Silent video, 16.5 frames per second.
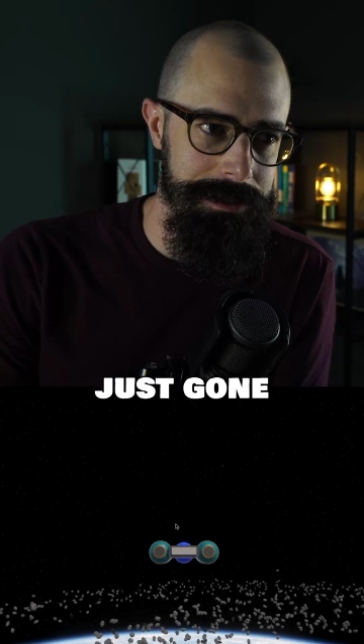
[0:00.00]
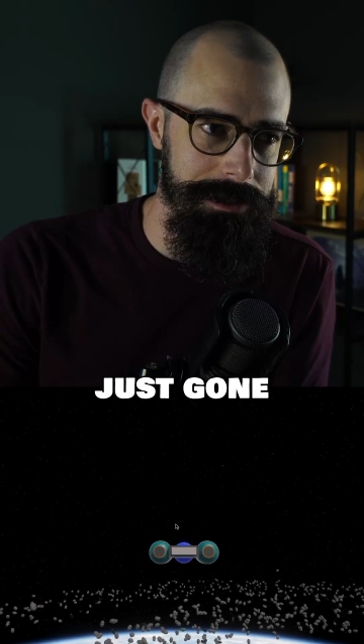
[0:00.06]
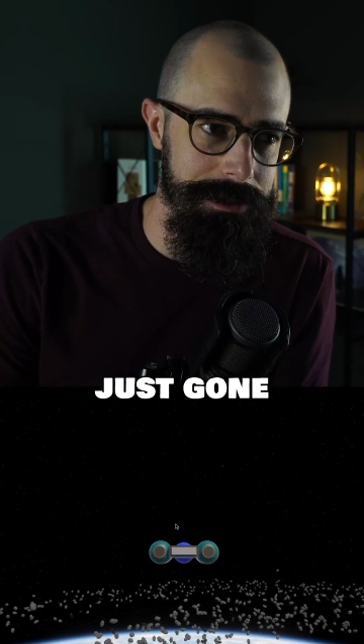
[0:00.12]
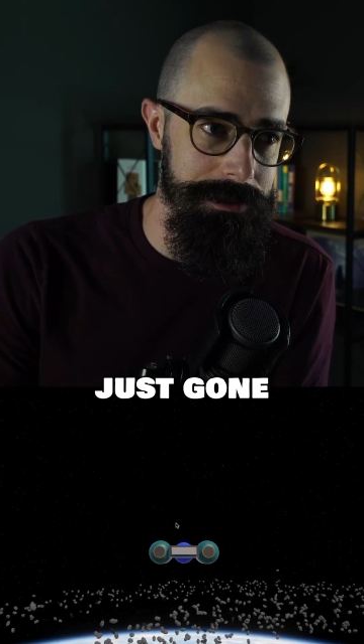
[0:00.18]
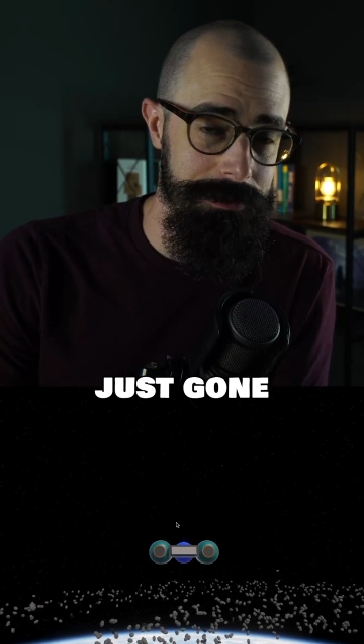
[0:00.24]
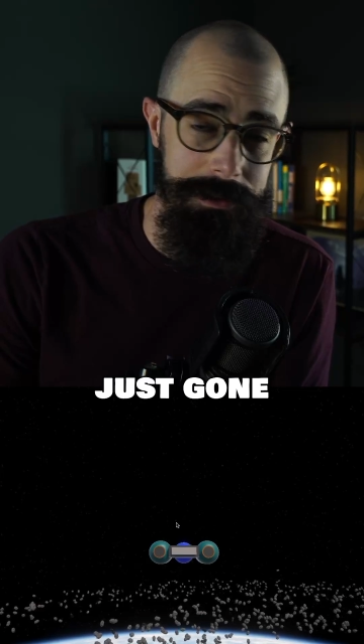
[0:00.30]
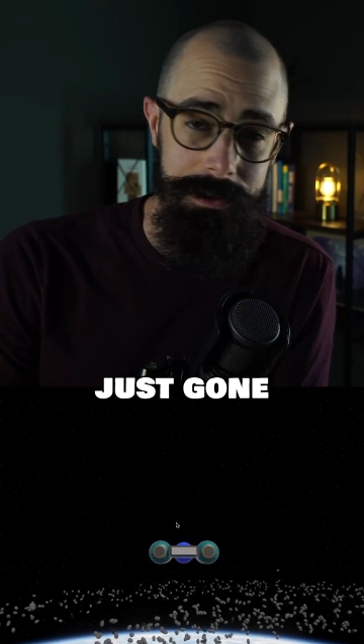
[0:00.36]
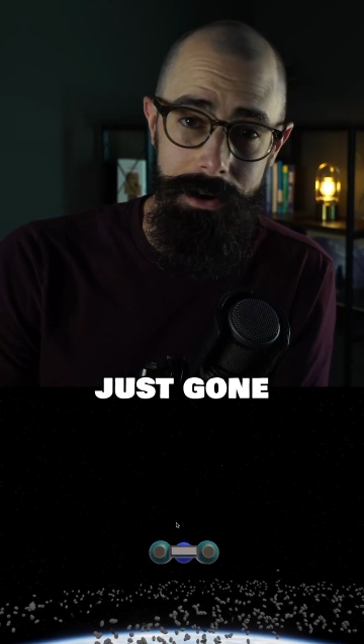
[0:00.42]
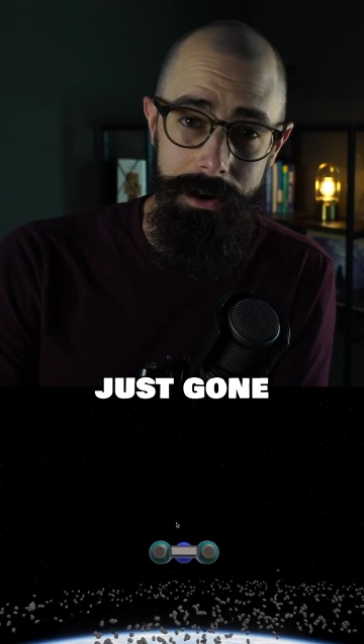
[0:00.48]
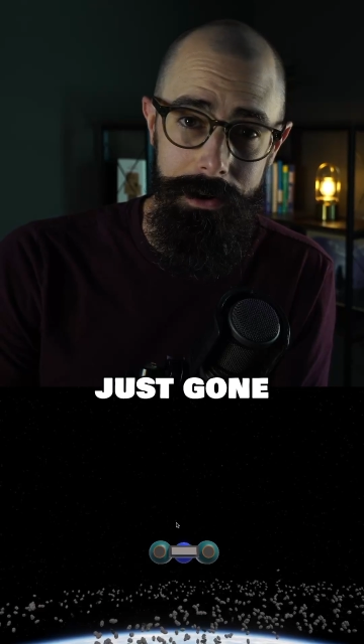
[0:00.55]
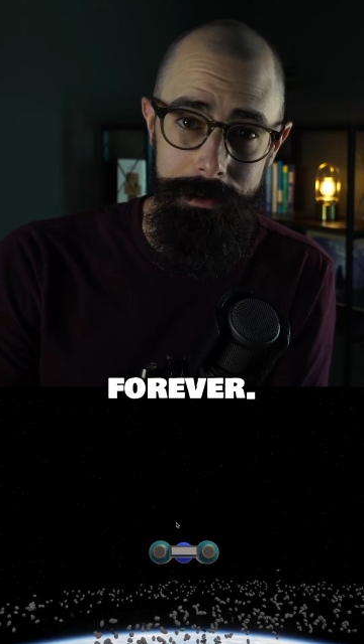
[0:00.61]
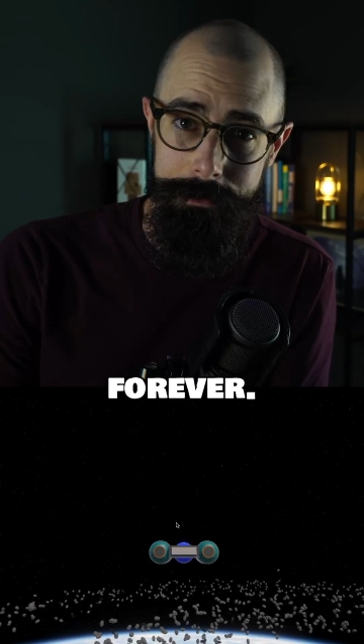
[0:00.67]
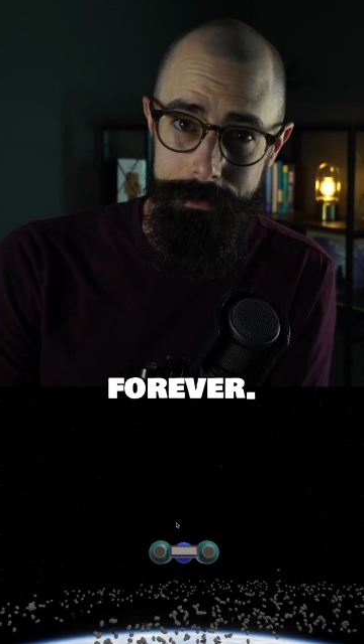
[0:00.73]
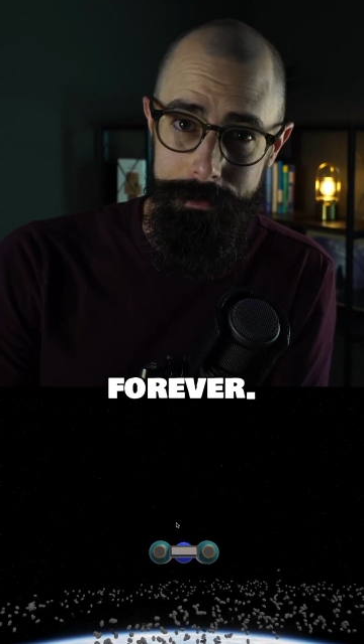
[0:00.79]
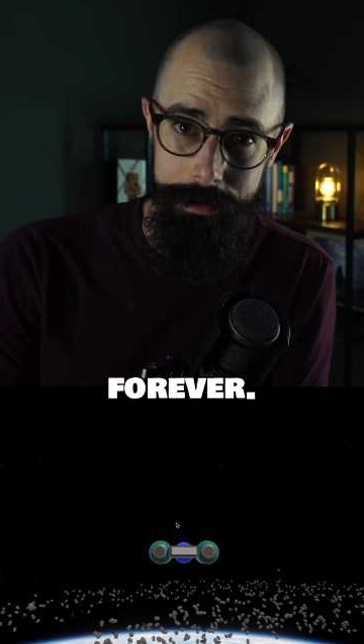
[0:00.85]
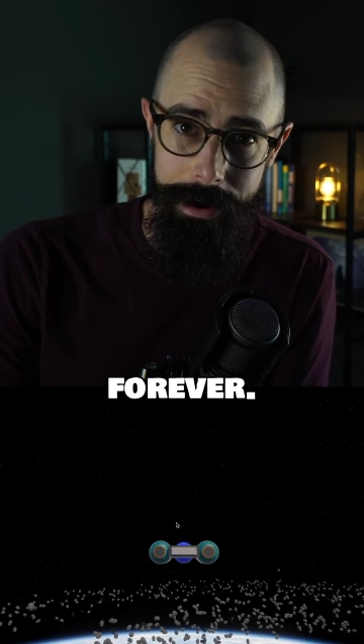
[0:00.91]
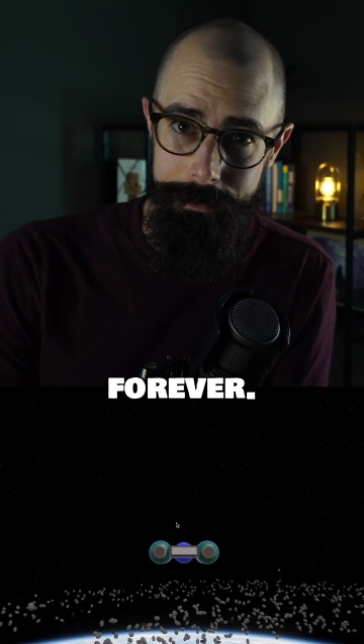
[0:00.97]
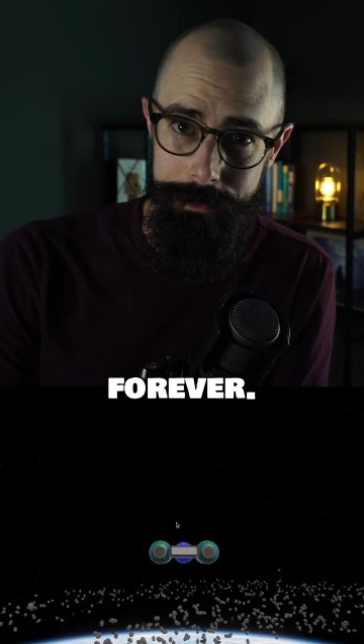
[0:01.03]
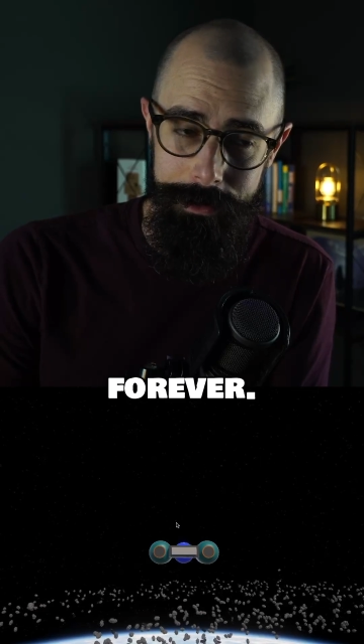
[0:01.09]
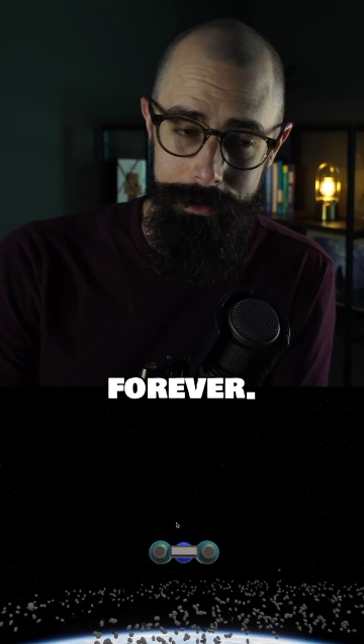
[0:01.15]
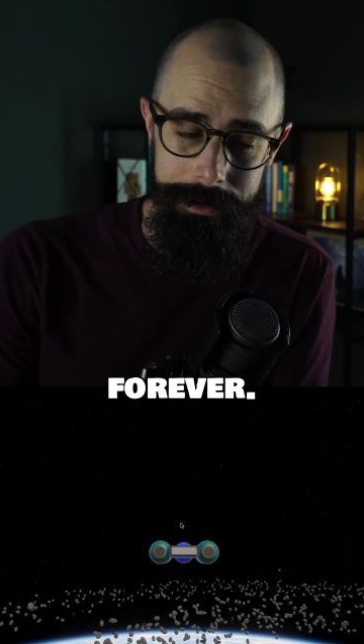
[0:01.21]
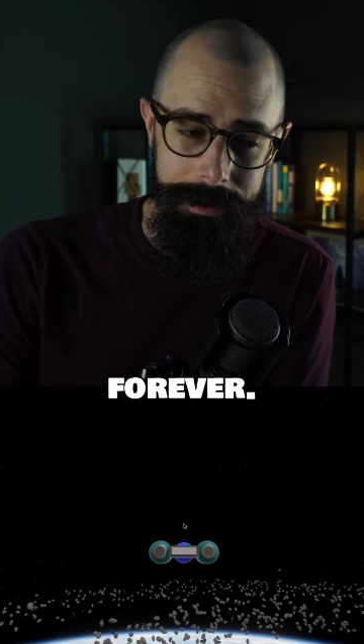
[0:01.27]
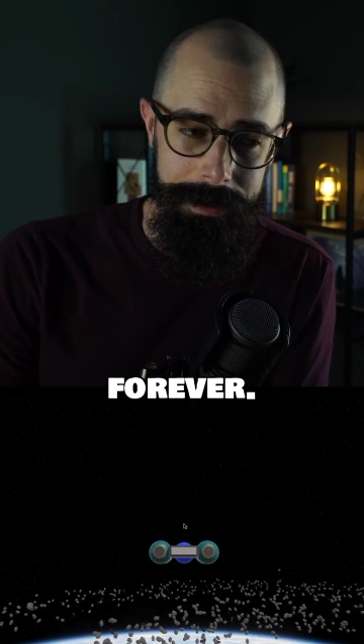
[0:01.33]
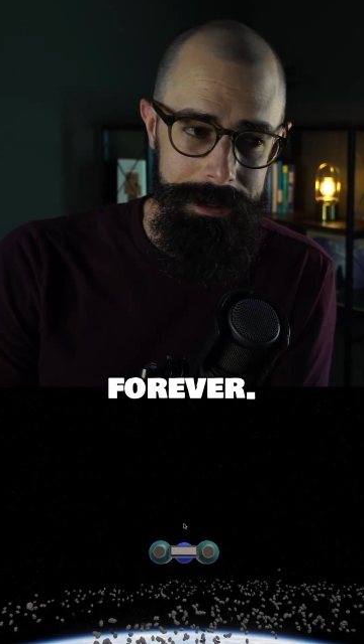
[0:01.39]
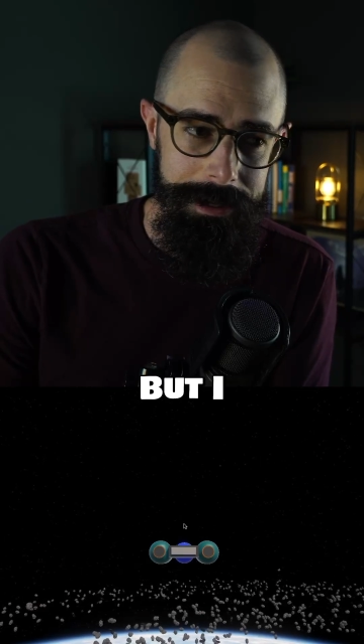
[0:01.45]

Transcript: just gone forever.